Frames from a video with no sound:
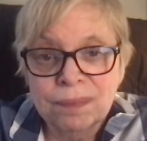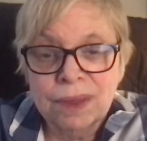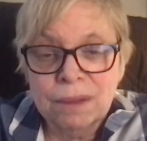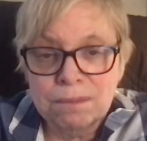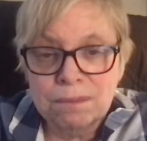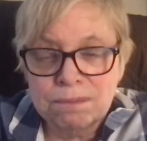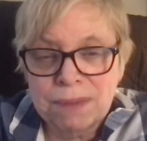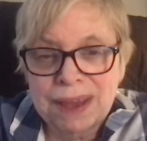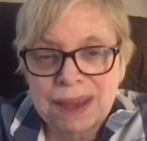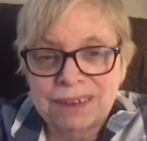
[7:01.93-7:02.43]

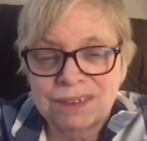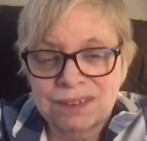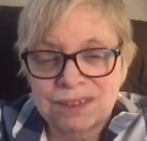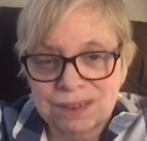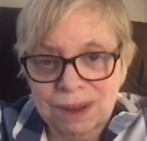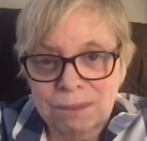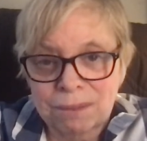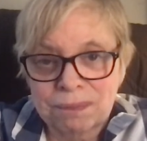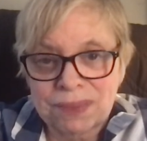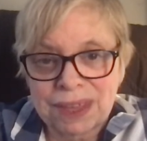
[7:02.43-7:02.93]
meant
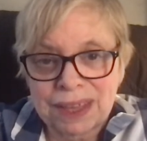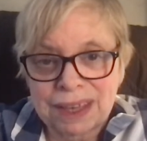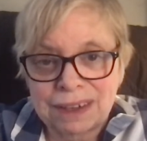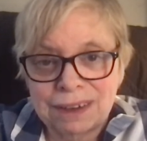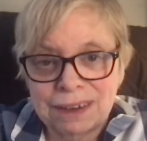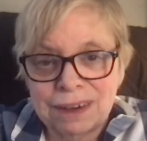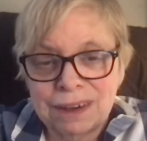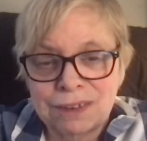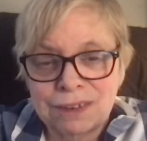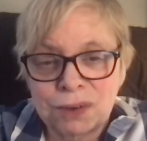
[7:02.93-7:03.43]
something
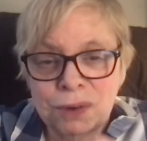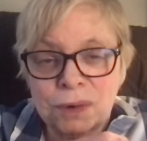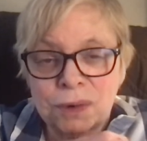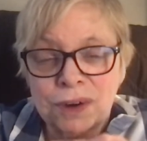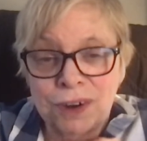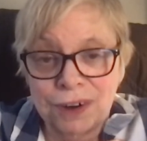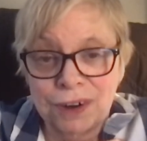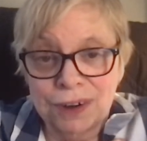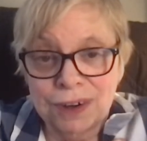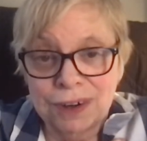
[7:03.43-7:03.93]
to
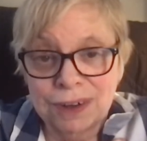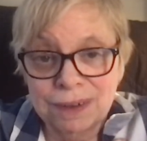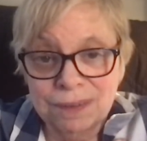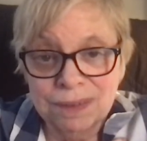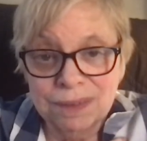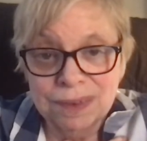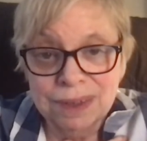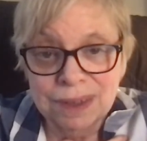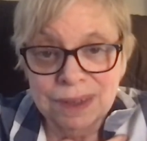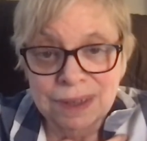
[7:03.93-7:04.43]
her.
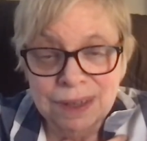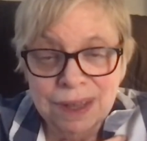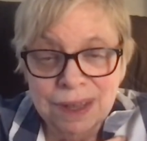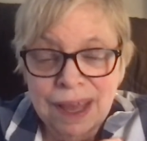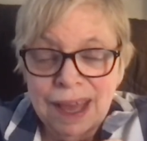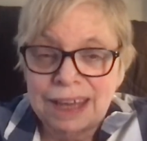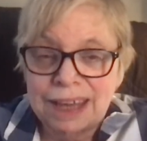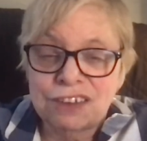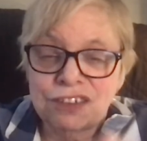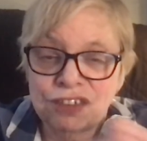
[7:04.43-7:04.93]

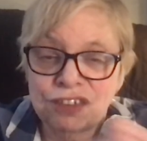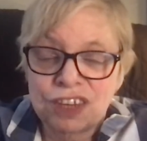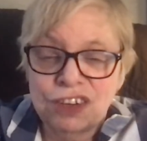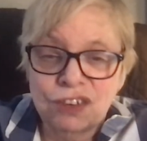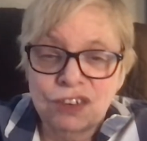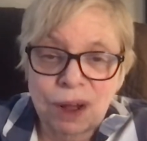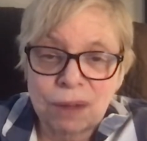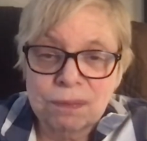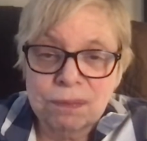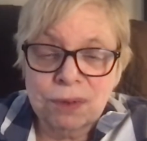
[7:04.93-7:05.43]
And as she
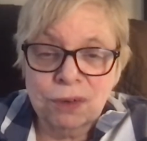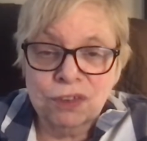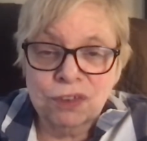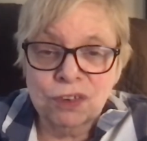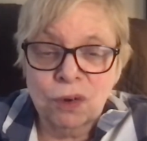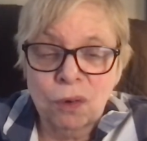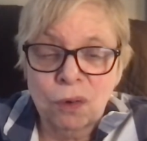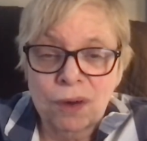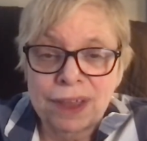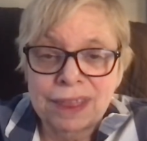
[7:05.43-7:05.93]
dropped those
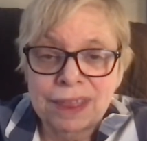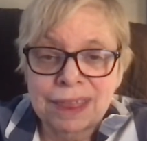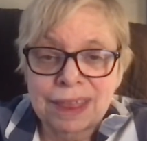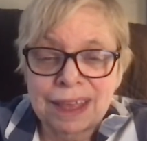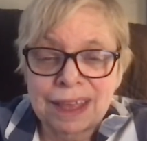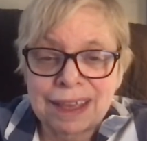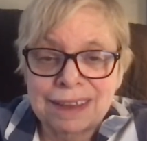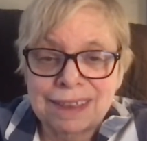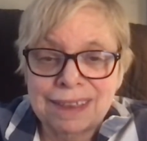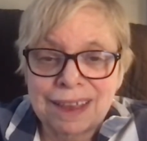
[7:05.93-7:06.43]
coins
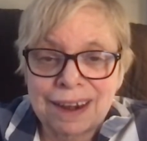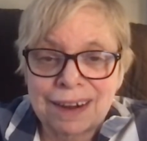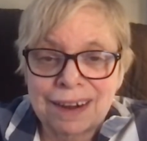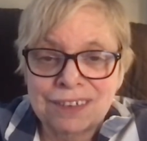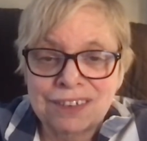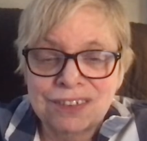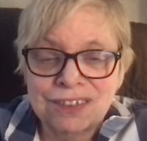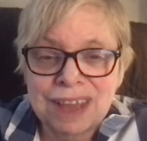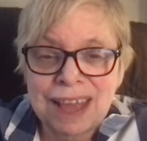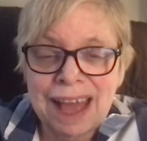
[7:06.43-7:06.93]
in there,
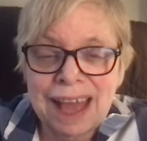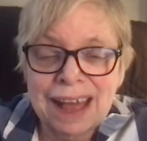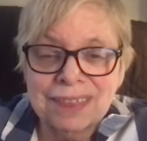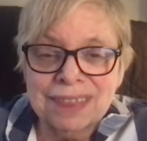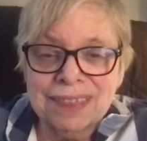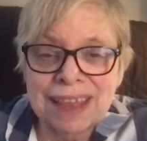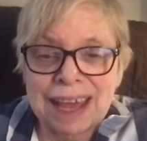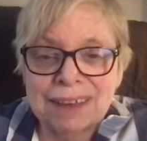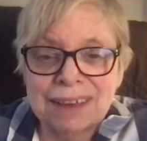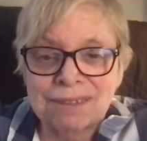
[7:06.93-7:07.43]
she had
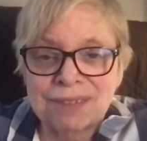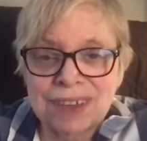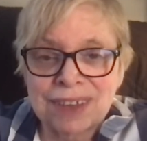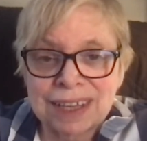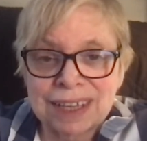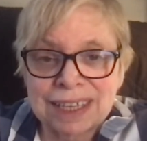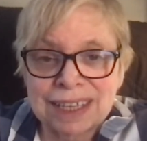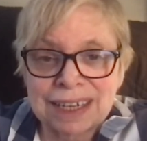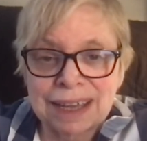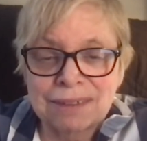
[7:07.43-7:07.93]
that
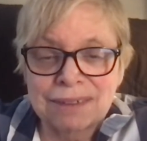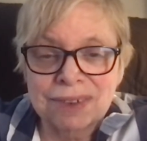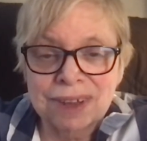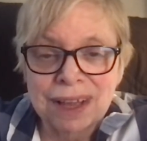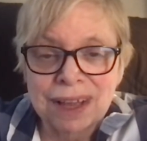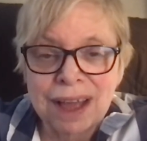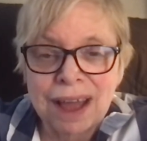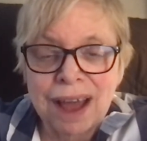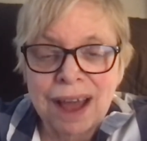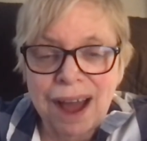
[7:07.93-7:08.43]
feeling of,
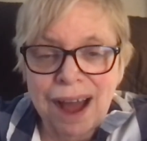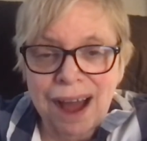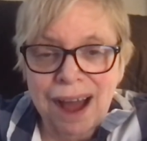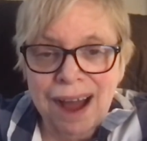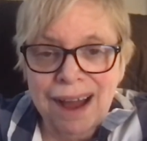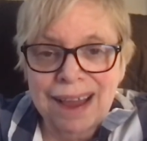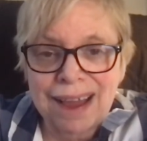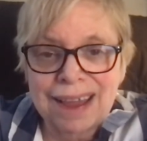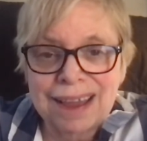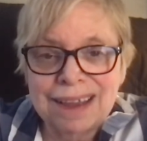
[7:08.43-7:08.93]

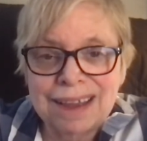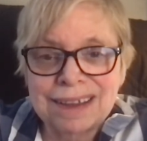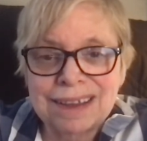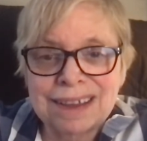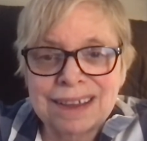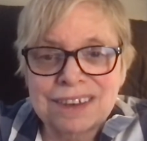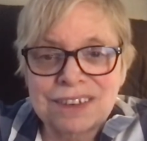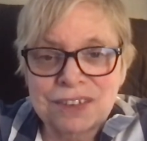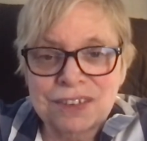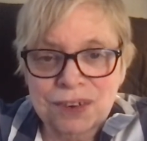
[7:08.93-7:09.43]
I
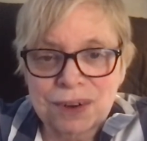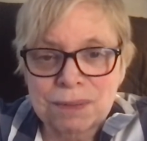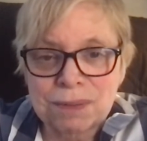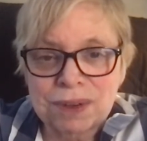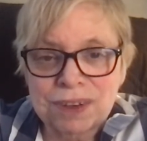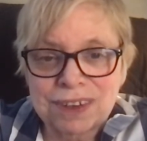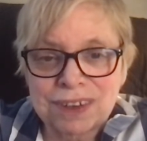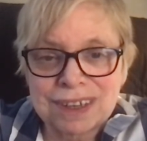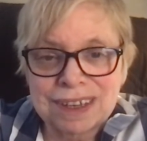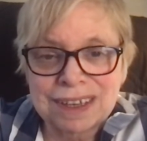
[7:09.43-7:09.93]

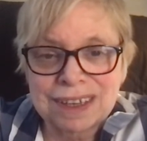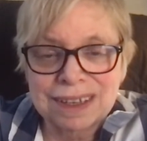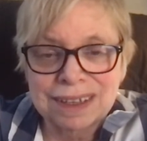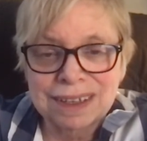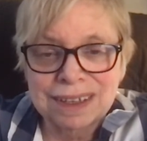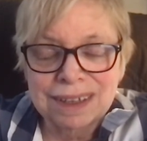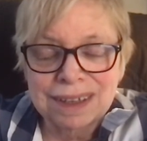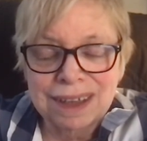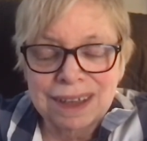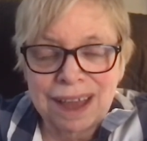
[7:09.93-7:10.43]
contributed
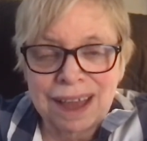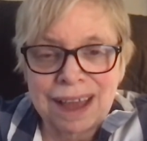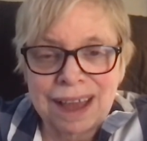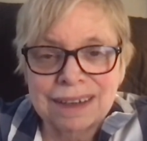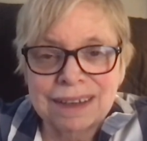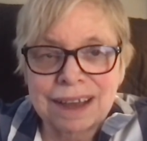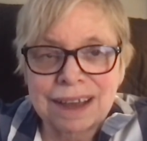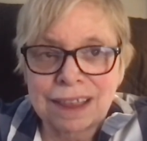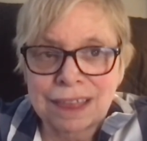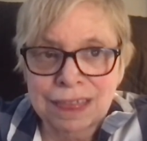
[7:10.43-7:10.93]

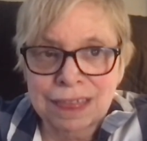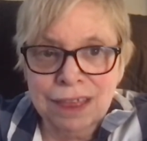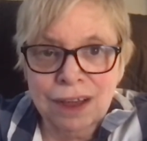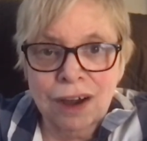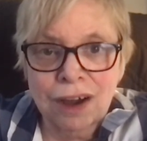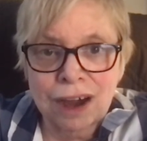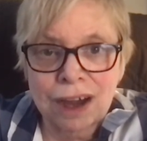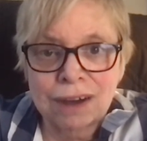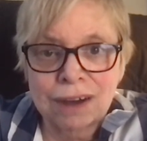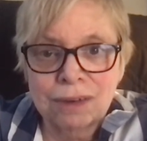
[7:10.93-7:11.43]
and I
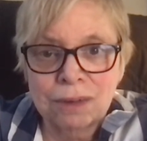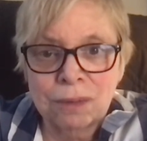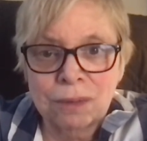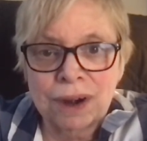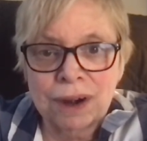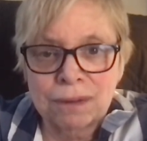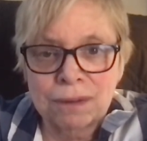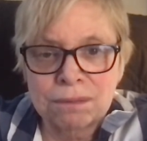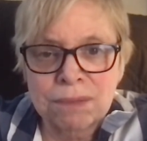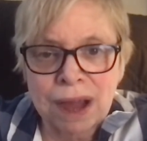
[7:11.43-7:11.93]
saw
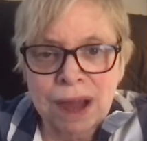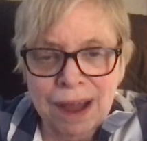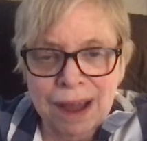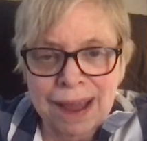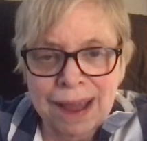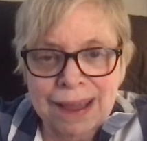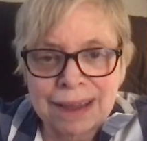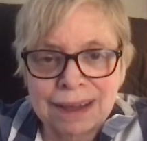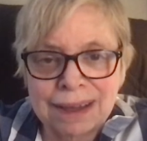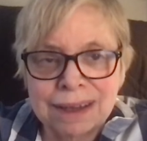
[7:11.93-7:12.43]
where
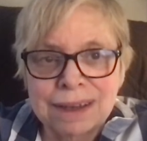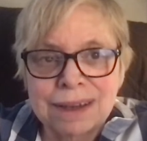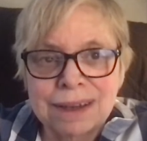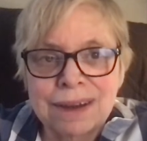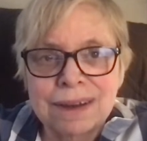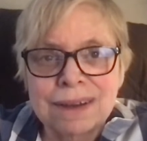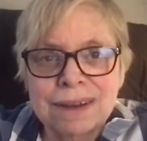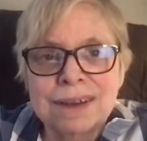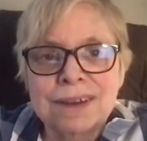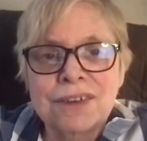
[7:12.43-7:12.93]
my
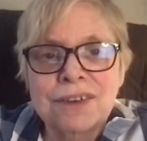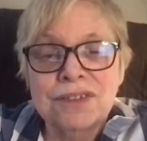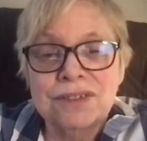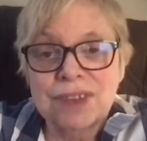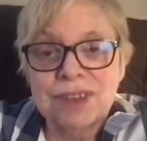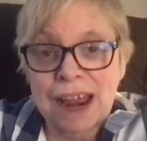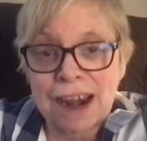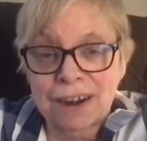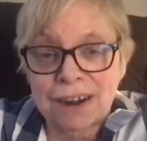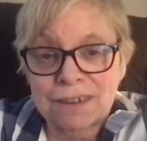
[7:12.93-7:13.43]

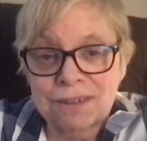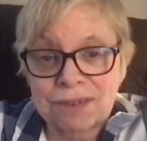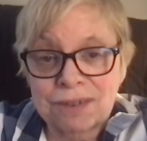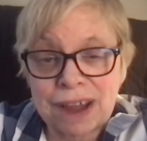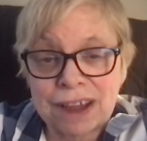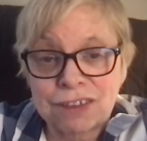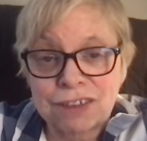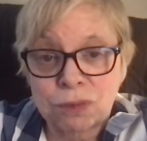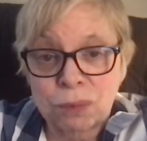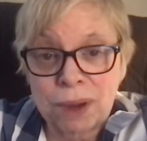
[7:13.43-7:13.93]

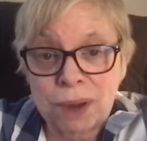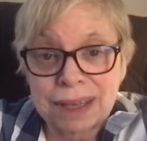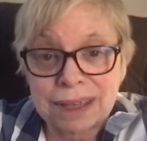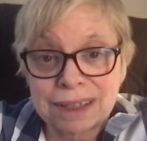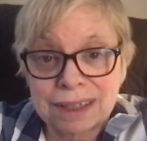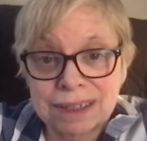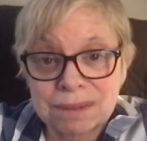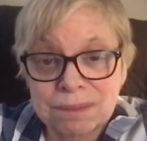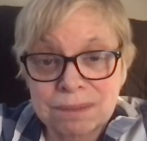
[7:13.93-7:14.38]
sacrifice went.